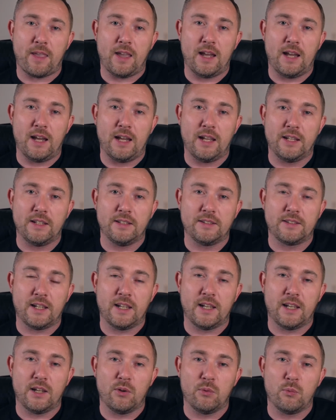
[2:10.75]
and
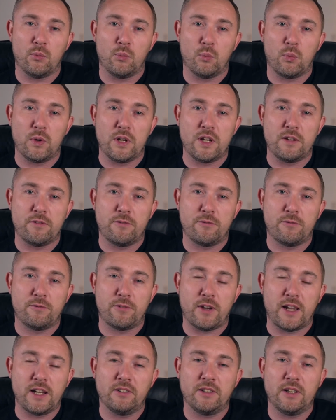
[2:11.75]
we
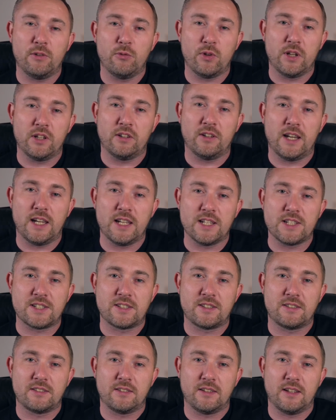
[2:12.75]
finally
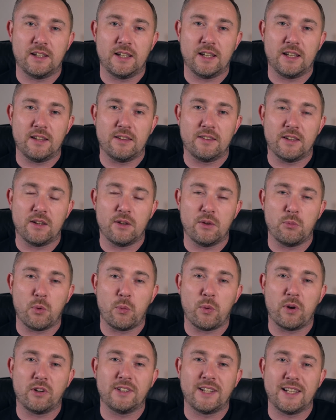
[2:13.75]
realized that
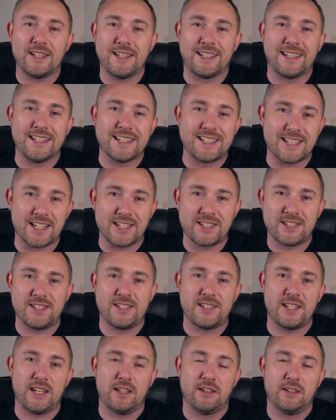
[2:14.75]
we weren't getting the
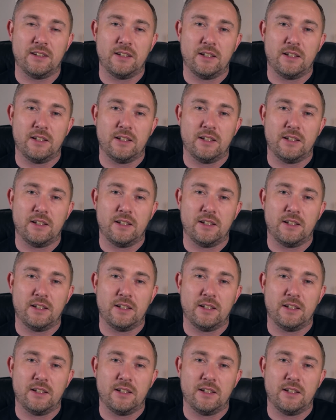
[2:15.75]
consistency